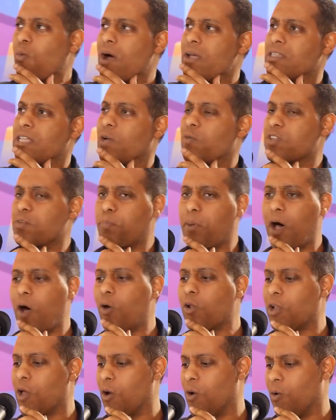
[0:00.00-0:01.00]
was it? It was
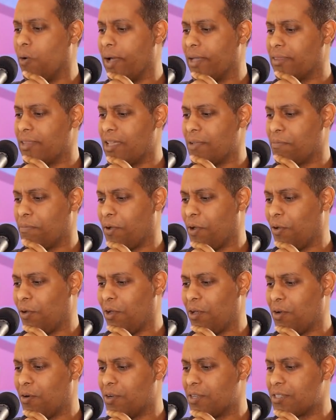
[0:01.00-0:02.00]
Polo. I think
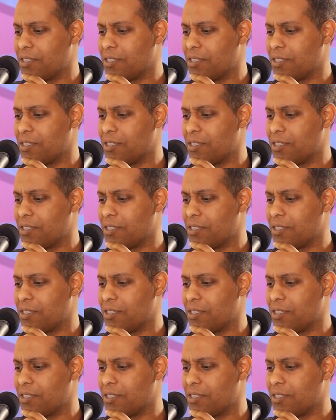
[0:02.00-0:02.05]
Polo or